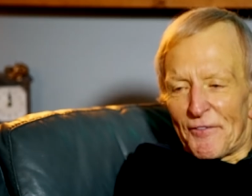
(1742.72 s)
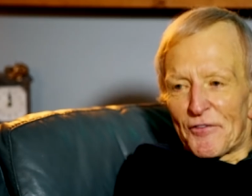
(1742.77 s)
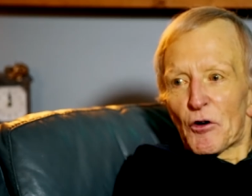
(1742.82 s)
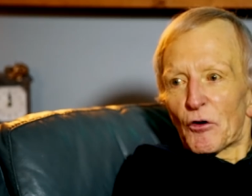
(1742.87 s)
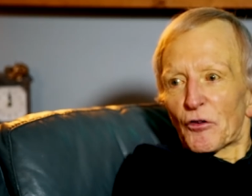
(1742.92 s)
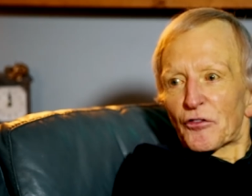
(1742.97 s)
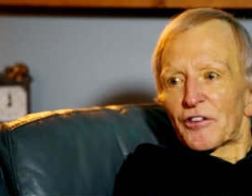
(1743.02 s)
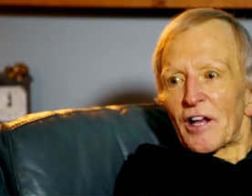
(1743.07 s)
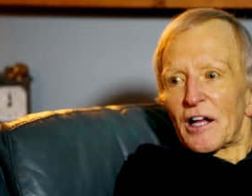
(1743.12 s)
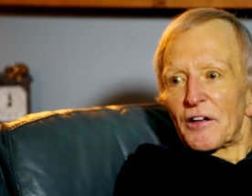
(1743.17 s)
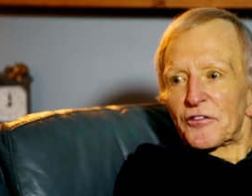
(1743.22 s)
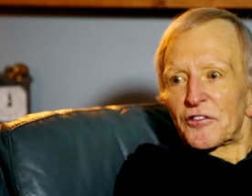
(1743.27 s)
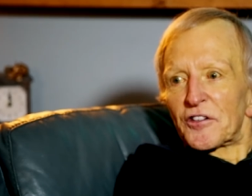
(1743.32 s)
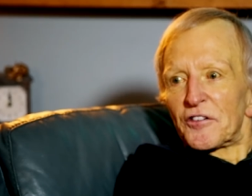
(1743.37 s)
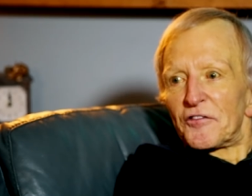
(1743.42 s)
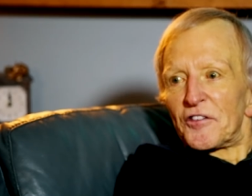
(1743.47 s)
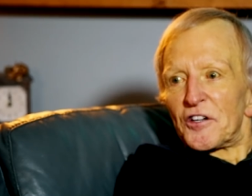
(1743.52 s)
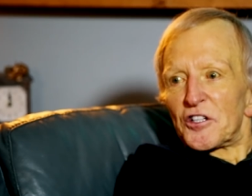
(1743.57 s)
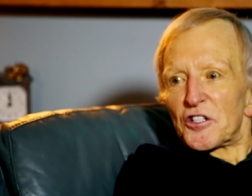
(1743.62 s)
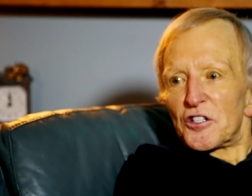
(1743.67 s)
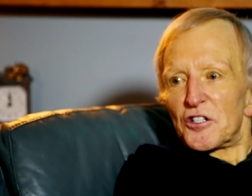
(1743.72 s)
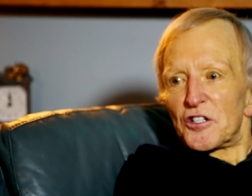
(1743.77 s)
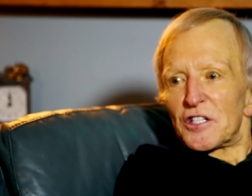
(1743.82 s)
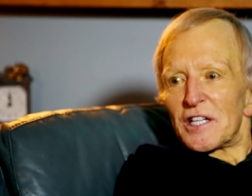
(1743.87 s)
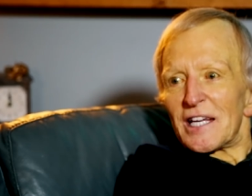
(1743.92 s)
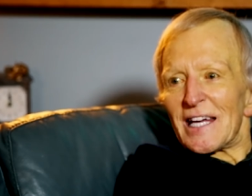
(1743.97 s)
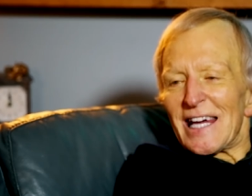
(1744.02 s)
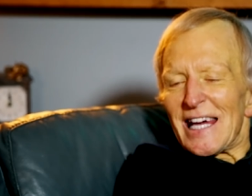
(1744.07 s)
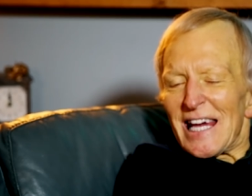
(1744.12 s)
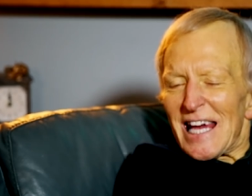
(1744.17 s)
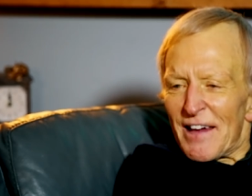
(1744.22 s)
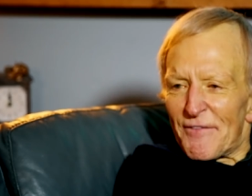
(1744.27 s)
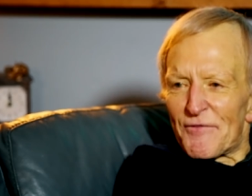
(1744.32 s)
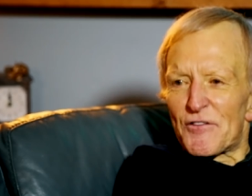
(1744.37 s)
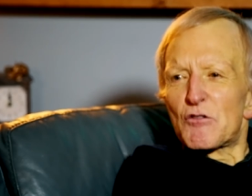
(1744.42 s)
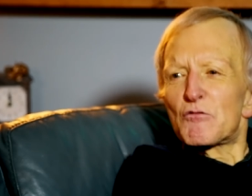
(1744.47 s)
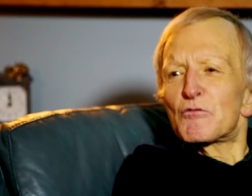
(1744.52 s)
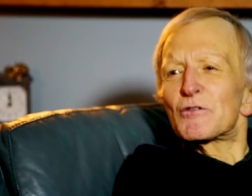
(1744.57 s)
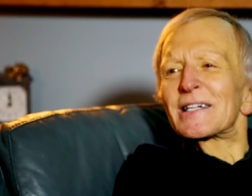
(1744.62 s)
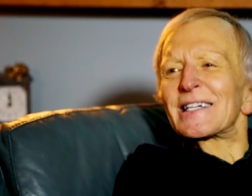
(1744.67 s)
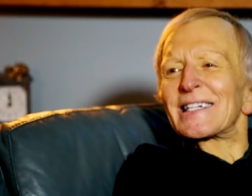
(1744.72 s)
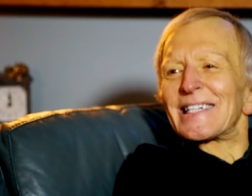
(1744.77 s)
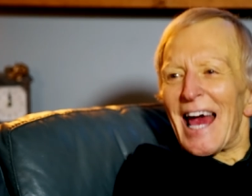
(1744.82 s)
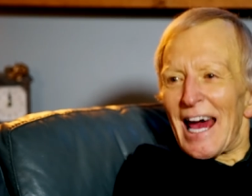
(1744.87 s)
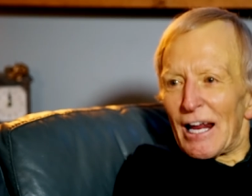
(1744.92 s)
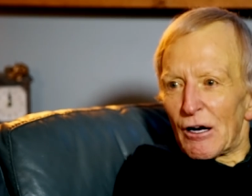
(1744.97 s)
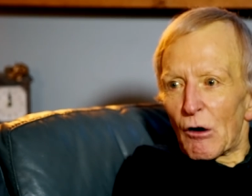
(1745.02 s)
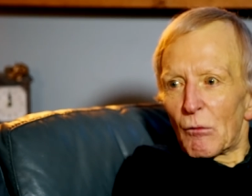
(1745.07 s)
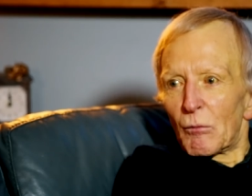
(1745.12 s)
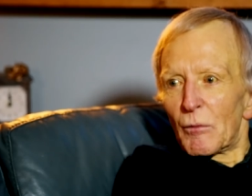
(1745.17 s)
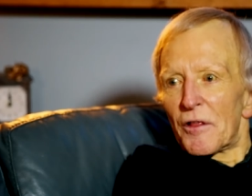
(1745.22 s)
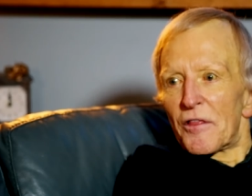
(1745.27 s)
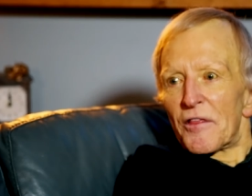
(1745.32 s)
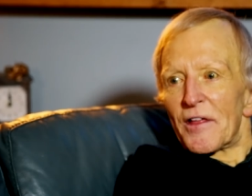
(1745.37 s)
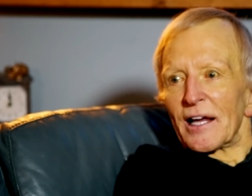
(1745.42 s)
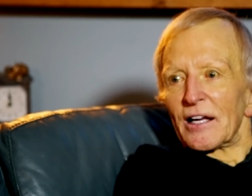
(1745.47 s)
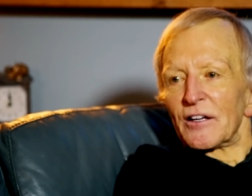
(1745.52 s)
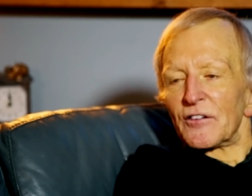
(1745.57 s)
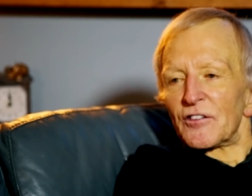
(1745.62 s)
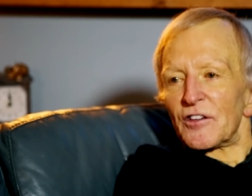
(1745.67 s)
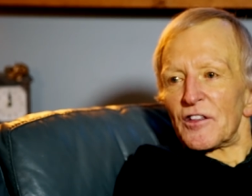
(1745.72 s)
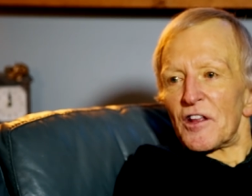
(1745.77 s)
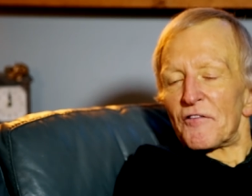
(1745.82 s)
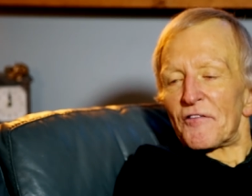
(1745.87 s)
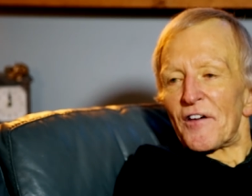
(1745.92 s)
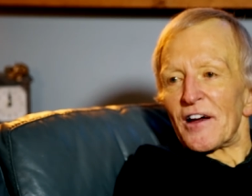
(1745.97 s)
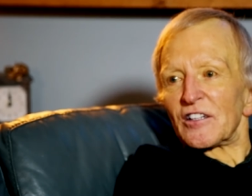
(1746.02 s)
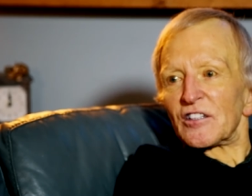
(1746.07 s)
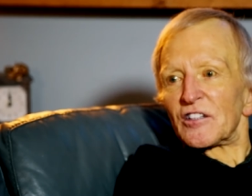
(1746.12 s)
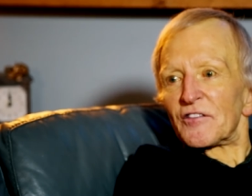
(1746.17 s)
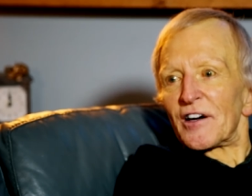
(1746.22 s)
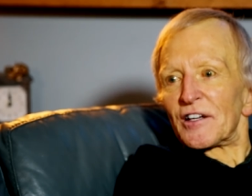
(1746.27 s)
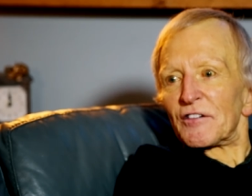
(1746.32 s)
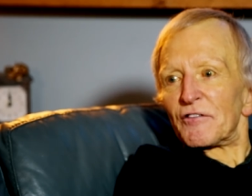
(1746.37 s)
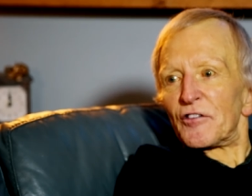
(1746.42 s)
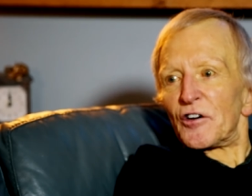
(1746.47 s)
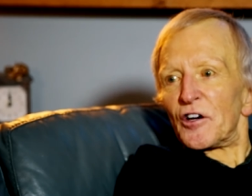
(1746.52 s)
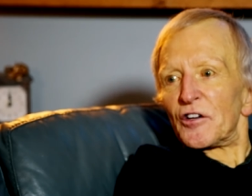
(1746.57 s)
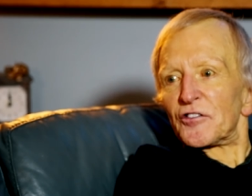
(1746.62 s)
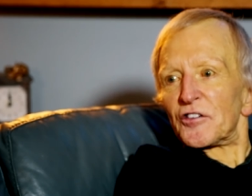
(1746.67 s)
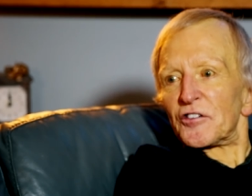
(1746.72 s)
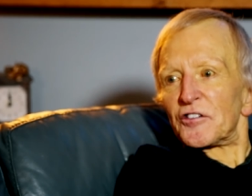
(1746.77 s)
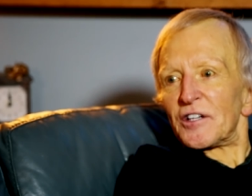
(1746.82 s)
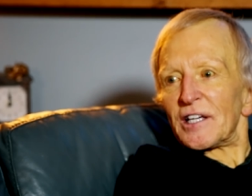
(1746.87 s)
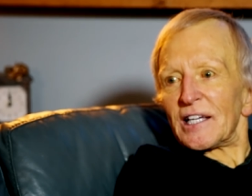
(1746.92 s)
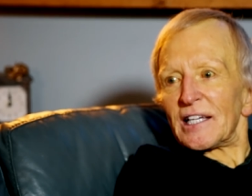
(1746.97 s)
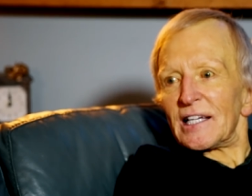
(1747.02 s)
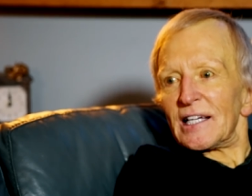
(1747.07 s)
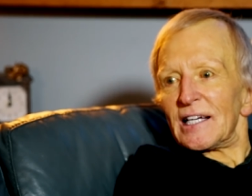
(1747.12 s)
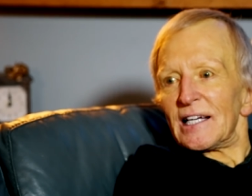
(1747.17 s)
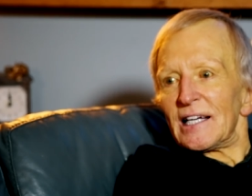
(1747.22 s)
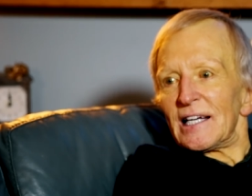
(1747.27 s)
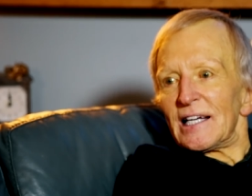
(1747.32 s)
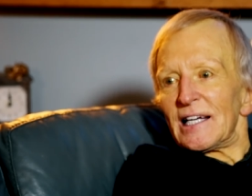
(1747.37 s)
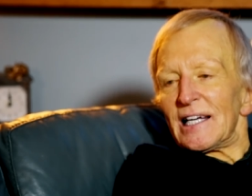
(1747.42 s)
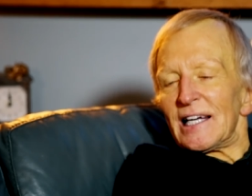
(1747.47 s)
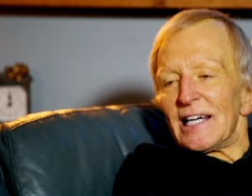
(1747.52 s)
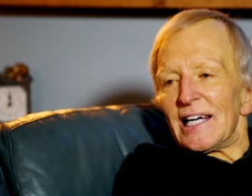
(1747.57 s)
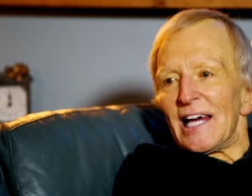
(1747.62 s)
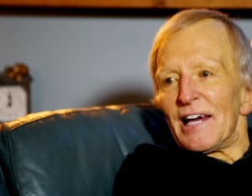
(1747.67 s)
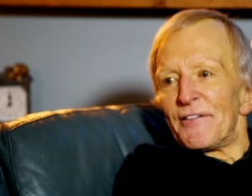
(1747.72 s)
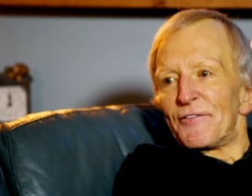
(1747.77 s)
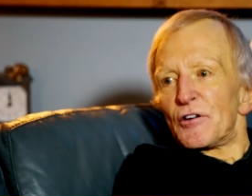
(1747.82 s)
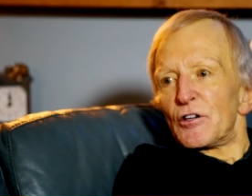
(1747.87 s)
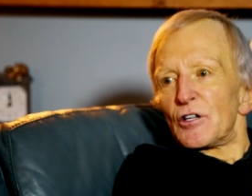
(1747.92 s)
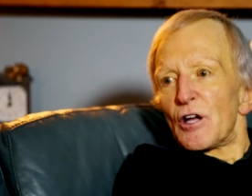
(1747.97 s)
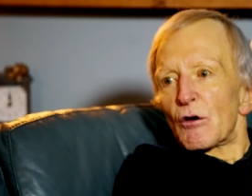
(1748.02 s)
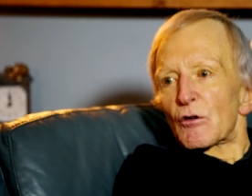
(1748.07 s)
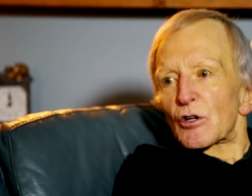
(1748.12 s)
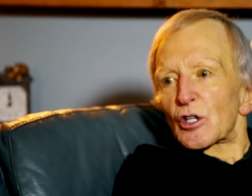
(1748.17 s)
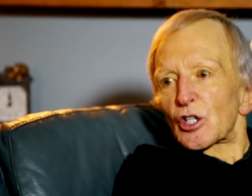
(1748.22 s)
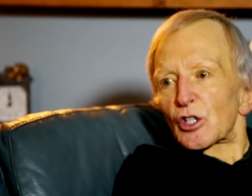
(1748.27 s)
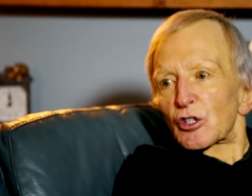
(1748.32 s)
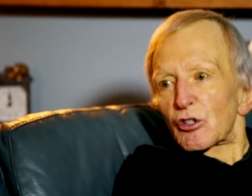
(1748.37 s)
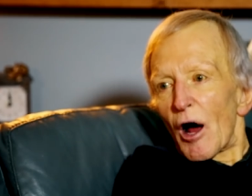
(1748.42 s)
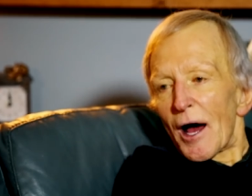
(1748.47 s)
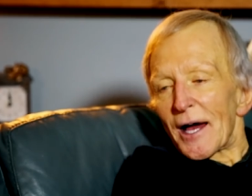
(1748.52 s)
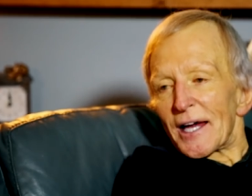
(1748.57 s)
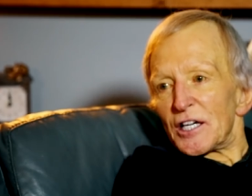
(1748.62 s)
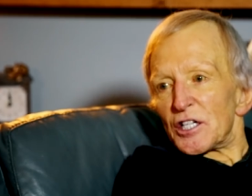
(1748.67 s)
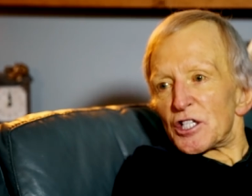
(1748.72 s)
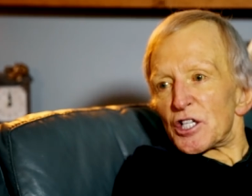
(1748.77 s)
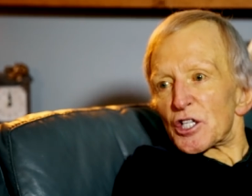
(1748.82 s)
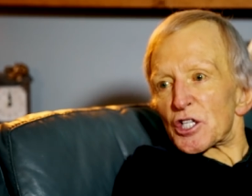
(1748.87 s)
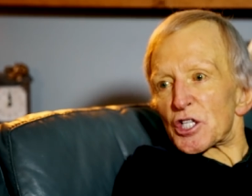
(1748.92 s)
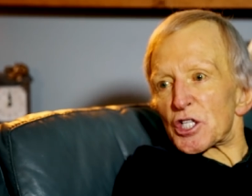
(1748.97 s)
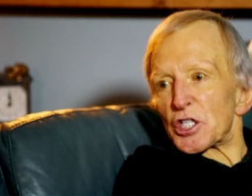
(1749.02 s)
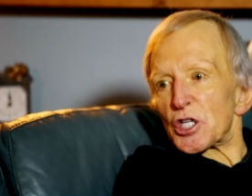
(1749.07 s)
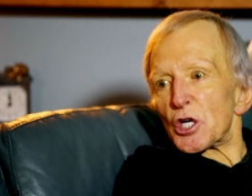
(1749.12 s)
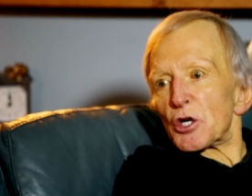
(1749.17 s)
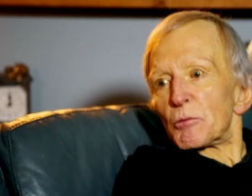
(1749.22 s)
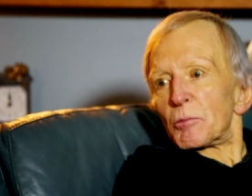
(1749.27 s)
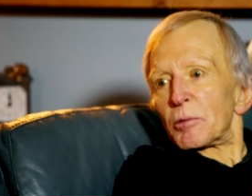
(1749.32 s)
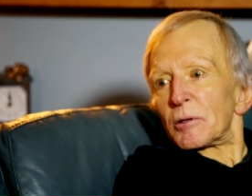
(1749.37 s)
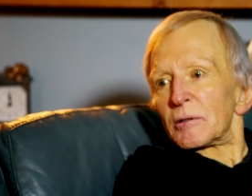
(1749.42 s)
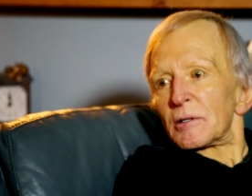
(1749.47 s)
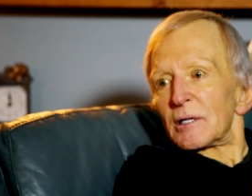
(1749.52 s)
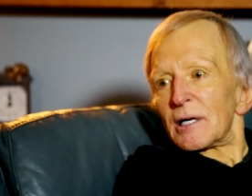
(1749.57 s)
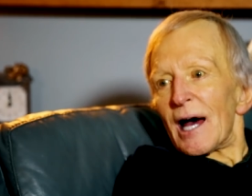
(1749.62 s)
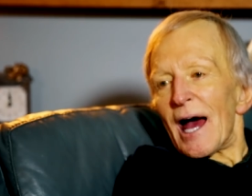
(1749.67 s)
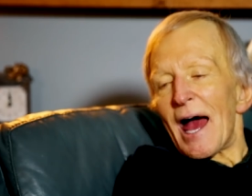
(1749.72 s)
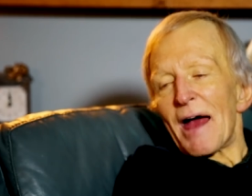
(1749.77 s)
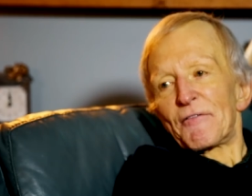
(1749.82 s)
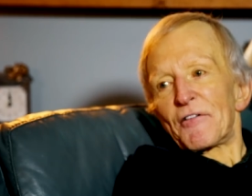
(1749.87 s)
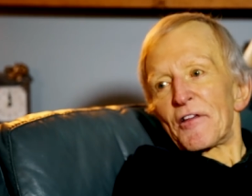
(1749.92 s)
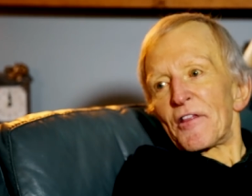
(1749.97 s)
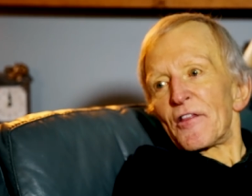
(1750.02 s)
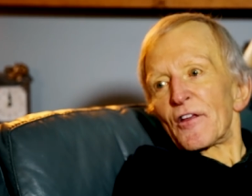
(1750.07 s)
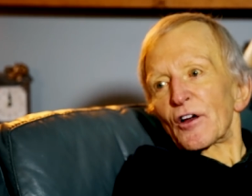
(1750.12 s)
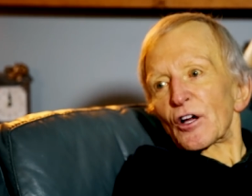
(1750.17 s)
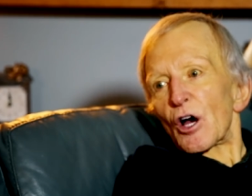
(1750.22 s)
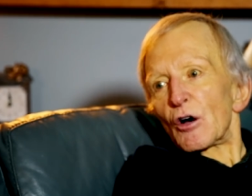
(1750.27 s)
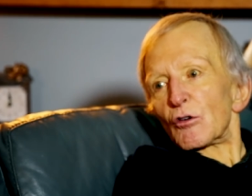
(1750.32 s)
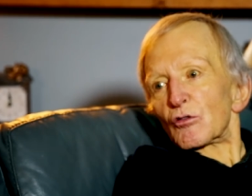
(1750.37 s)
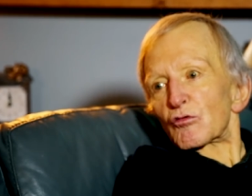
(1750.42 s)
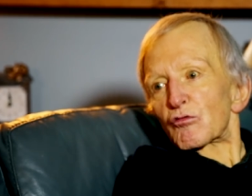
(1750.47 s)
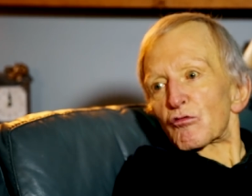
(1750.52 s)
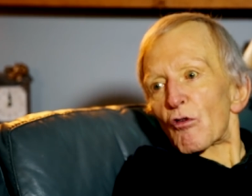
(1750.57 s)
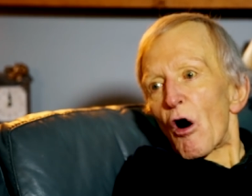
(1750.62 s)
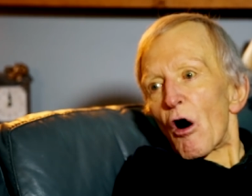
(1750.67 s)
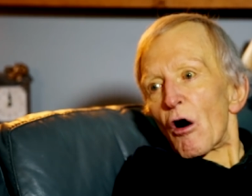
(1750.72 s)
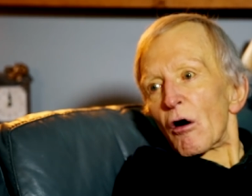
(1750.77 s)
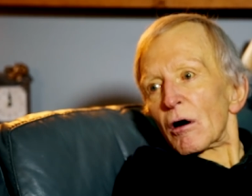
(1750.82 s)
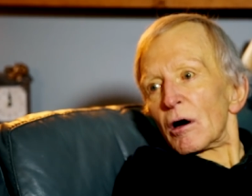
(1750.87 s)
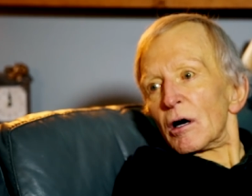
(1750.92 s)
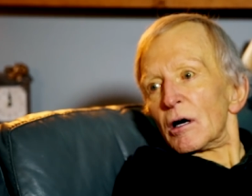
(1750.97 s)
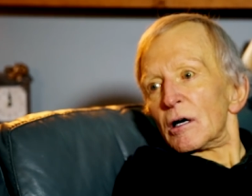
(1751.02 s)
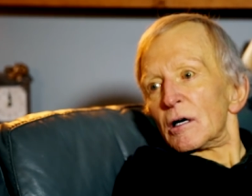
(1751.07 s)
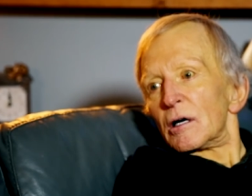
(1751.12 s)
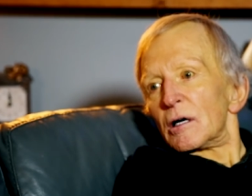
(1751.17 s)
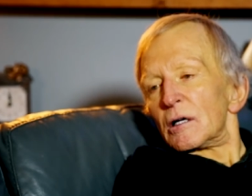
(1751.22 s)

if you're self-sufficient, if you get on with things in the face of adversity, if you don't cry into your soup everything that goes wrong,